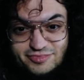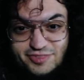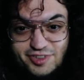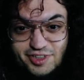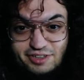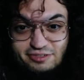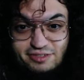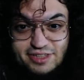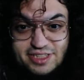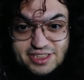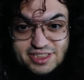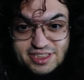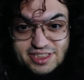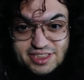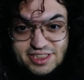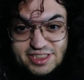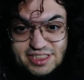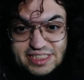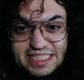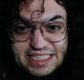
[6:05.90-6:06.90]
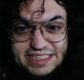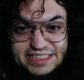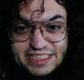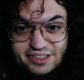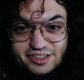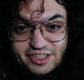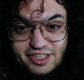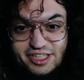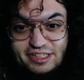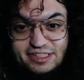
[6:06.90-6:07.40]
for the witch and that's
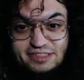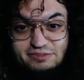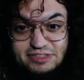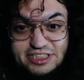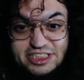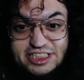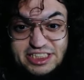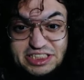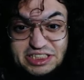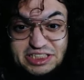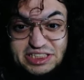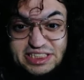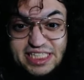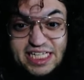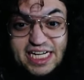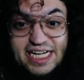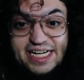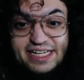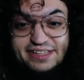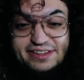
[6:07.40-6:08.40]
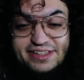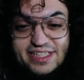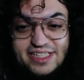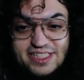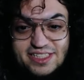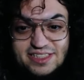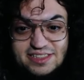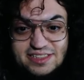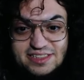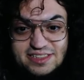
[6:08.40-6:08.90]
how the witch died at the
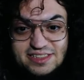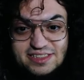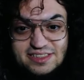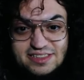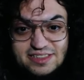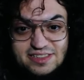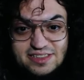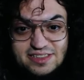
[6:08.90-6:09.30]
end.